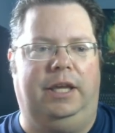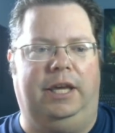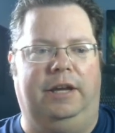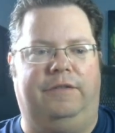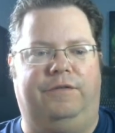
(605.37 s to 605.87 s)

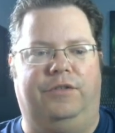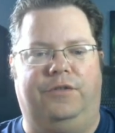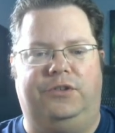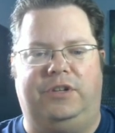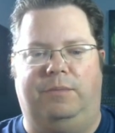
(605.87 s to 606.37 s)
If the
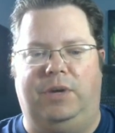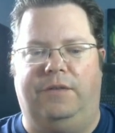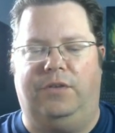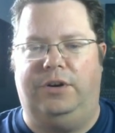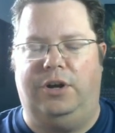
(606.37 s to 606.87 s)
first time we
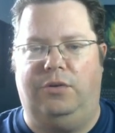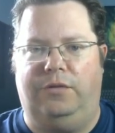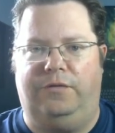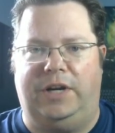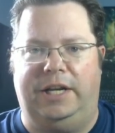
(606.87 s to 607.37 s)
ever
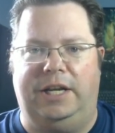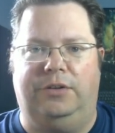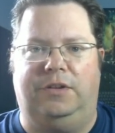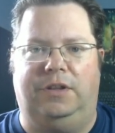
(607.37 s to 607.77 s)
find out